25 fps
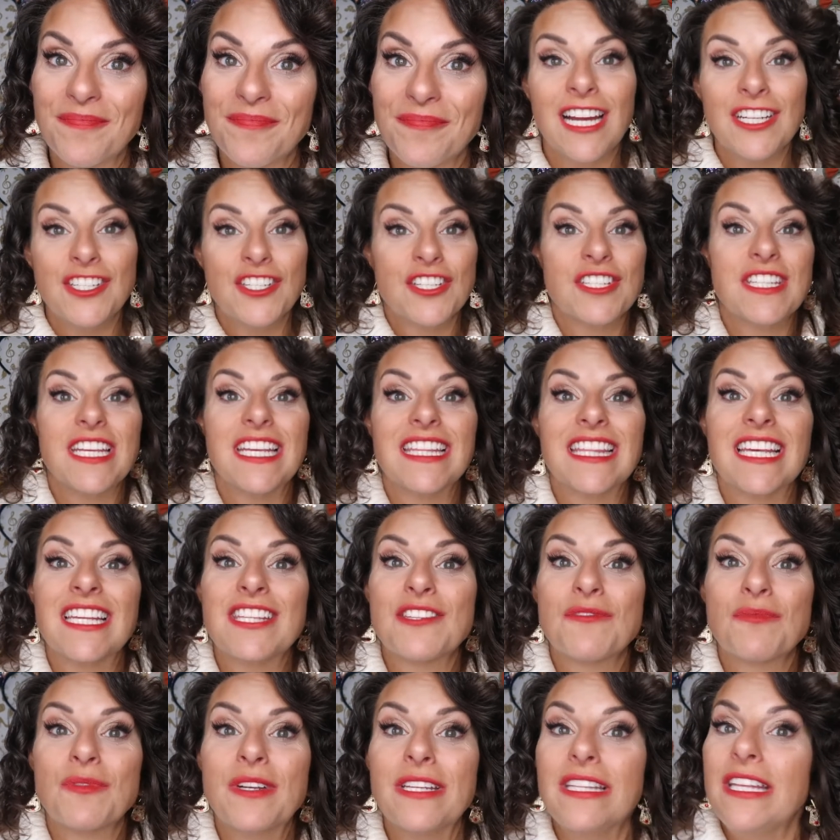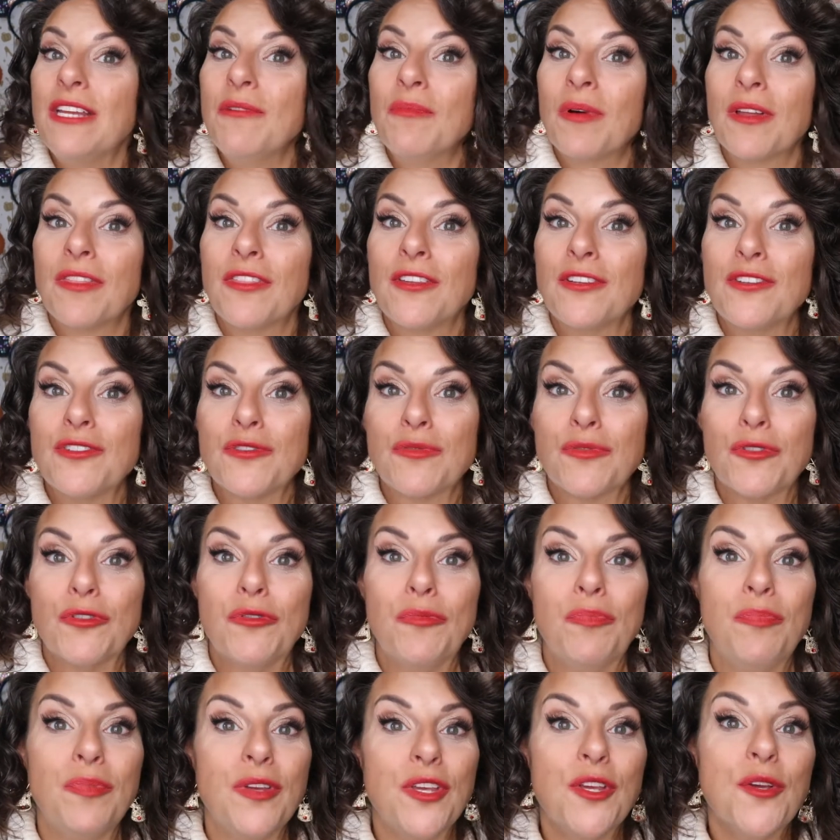I just think that's really what the
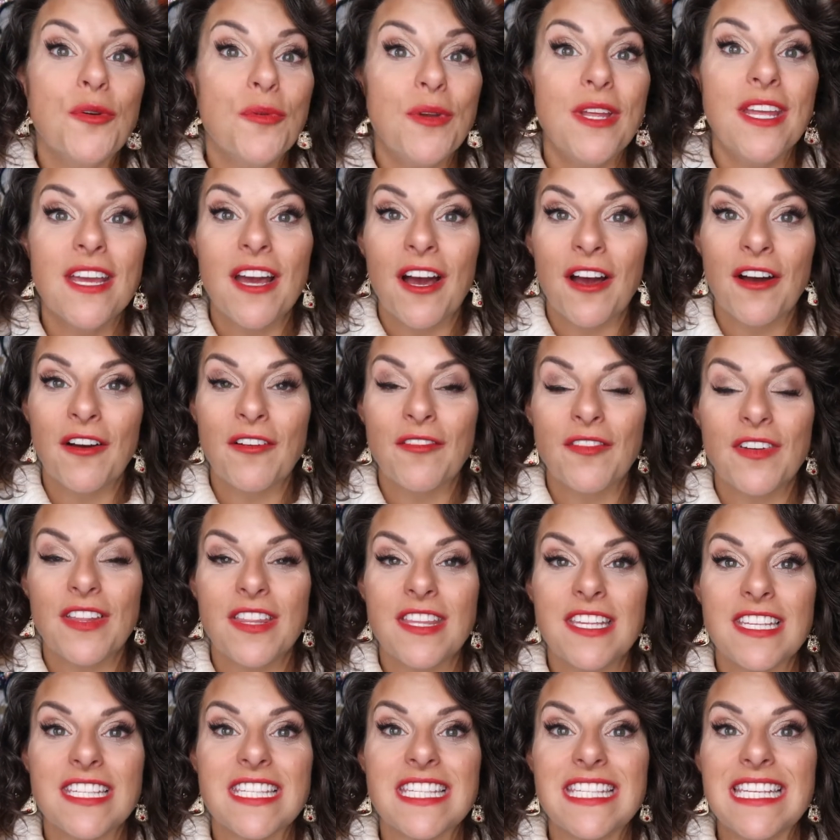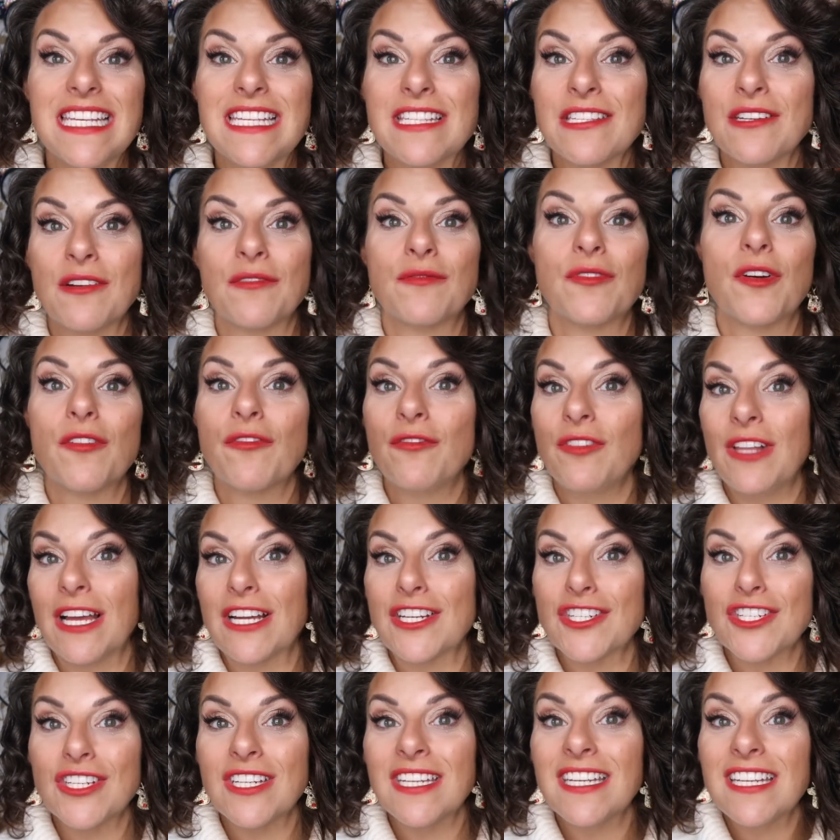true beauty of this season of
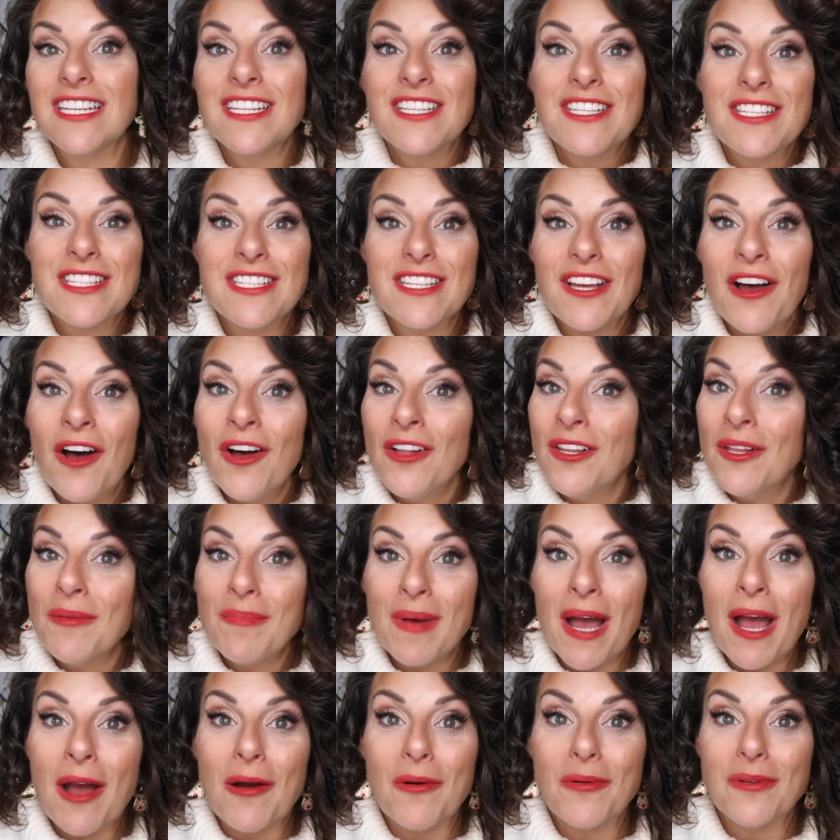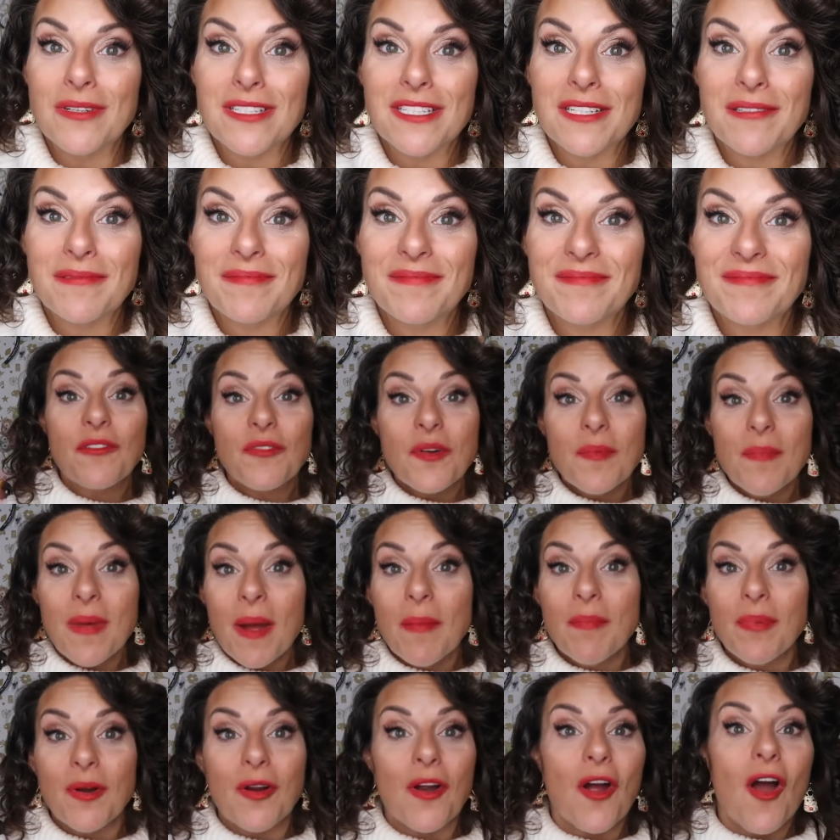reflection is all about. Now
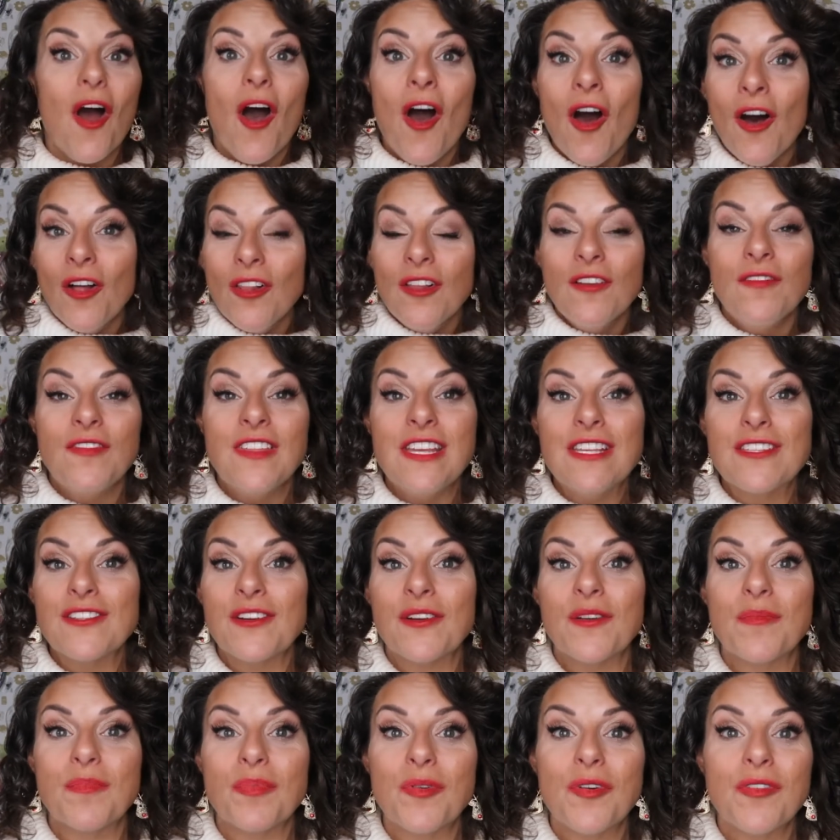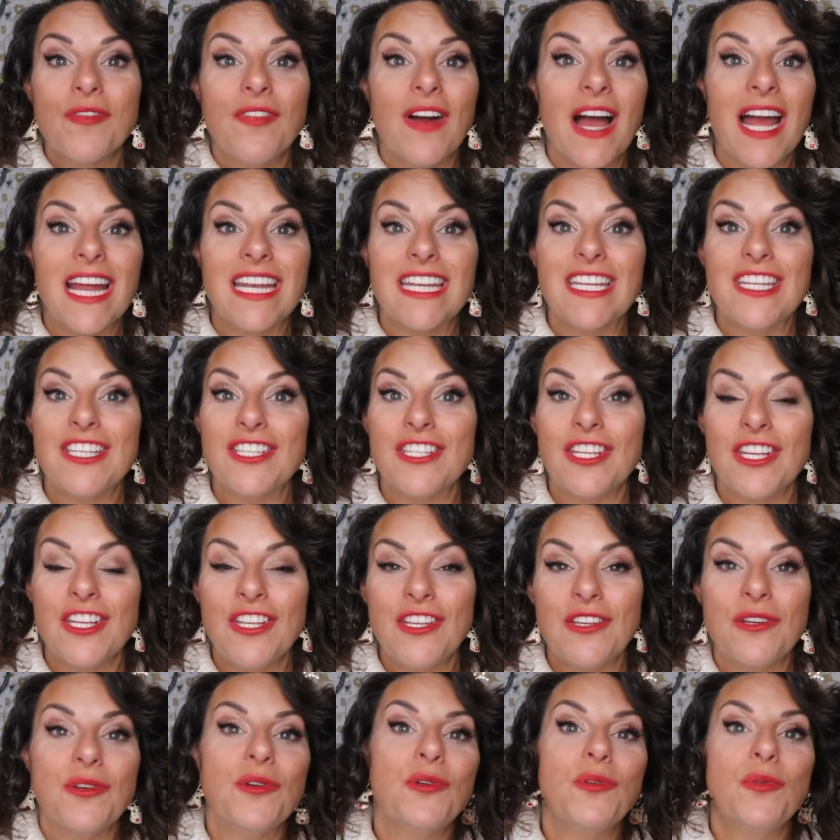remember, all of these are provided to
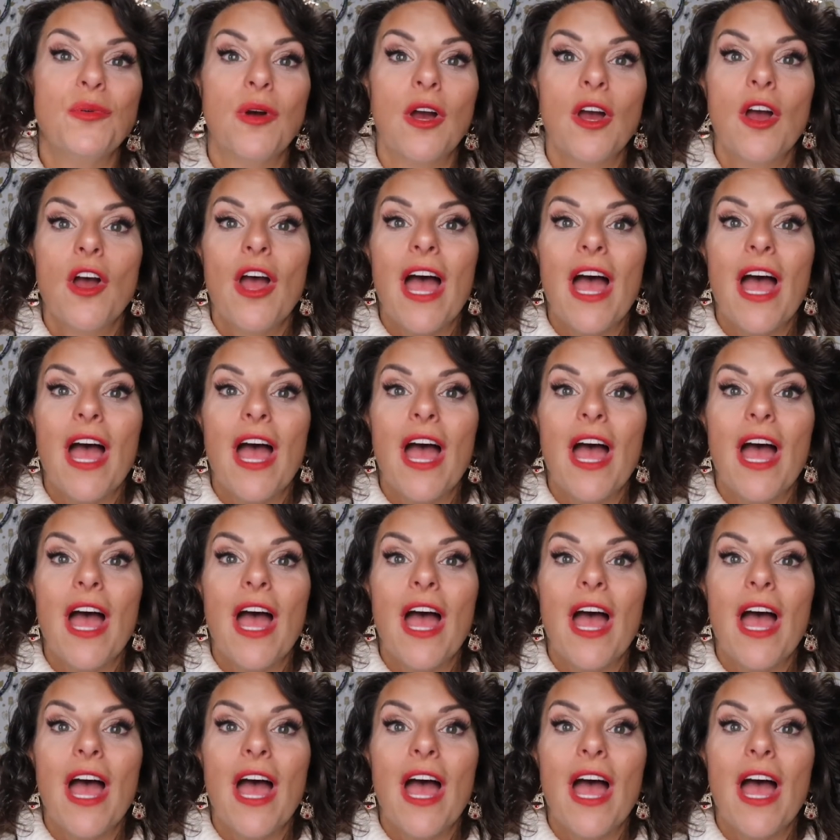you